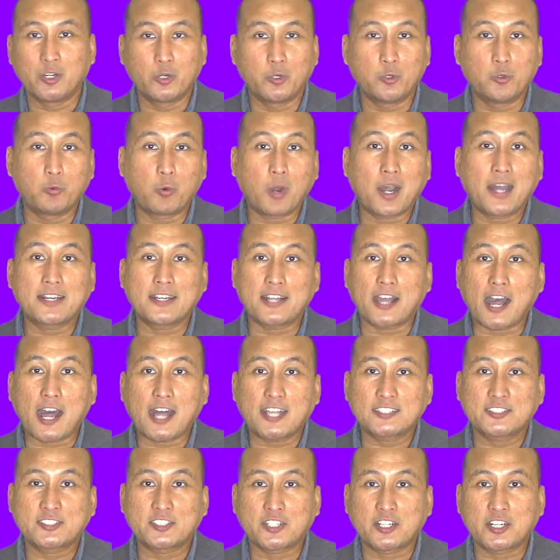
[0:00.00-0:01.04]
who won
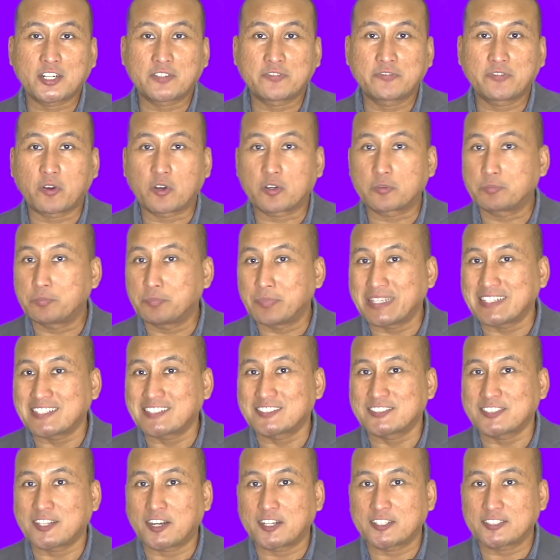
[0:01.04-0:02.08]
Oscar for
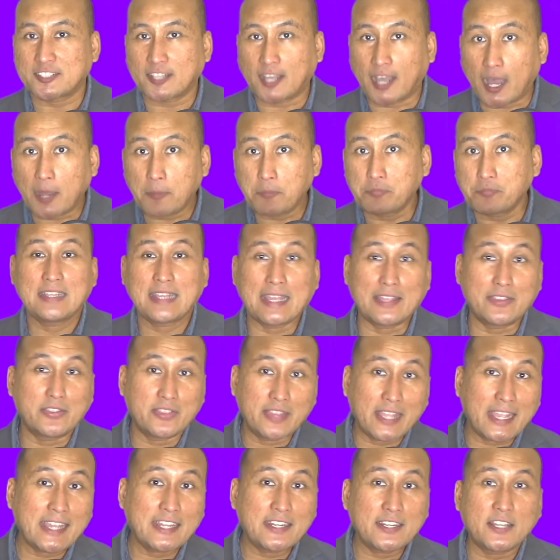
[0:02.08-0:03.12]
Pixar's Up, and
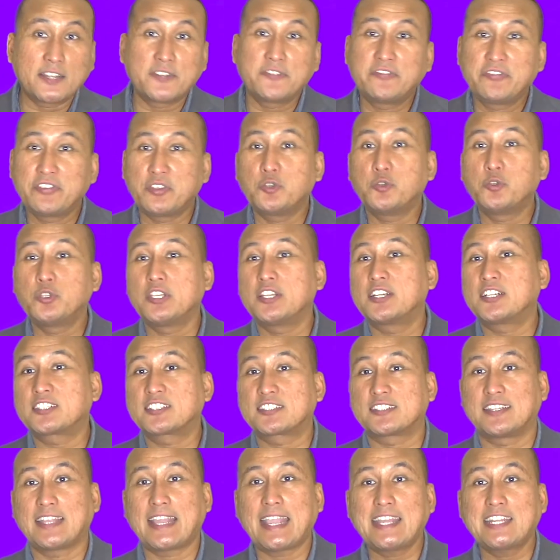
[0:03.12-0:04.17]
then a few
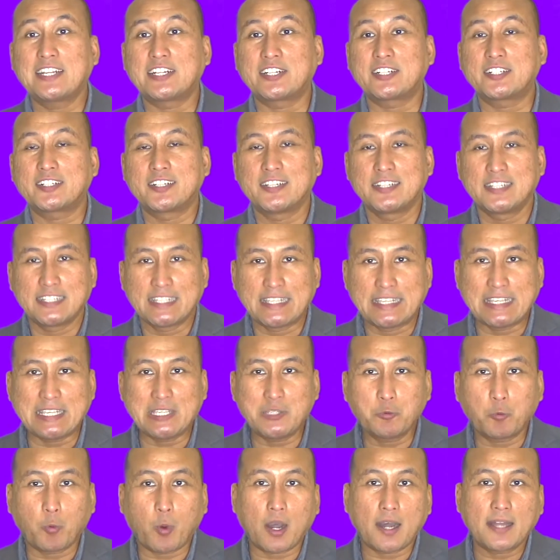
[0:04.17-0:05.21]
years later, he
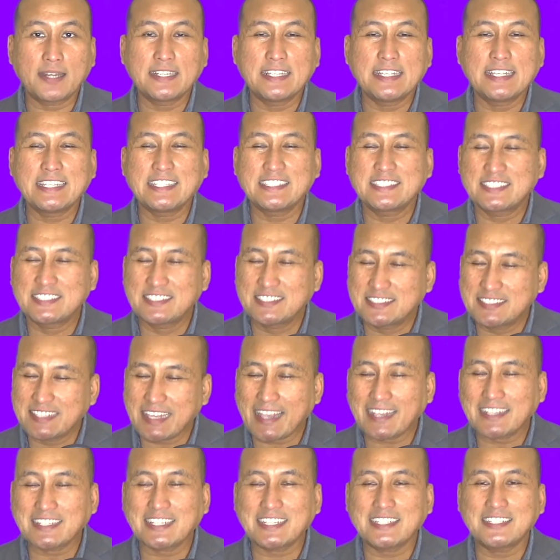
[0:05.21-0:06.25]
won his
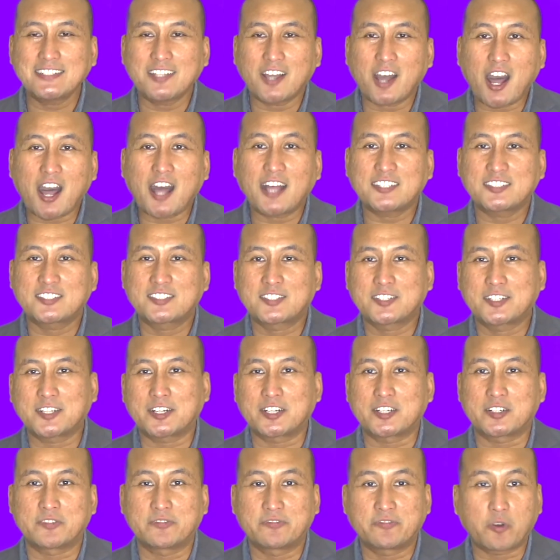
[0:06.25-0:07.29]
second
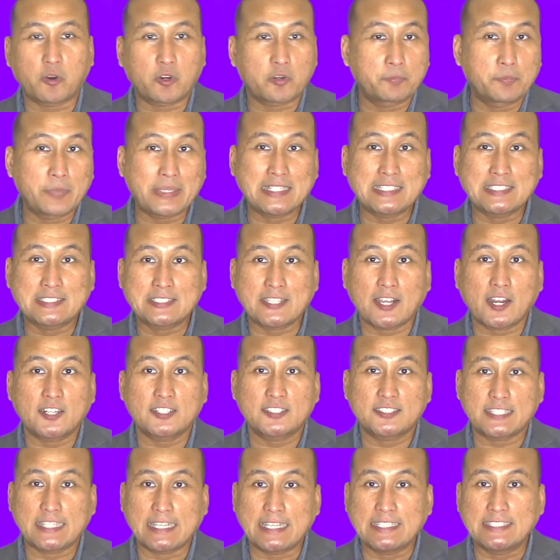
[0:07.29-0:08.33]
Oscar for
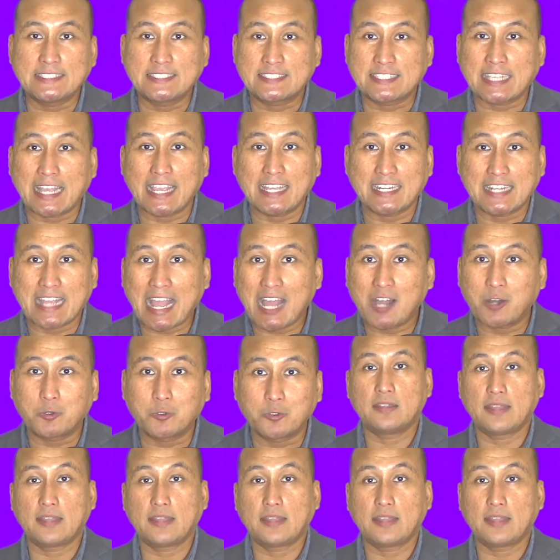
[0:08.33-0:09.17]
Pixar's Inside Out.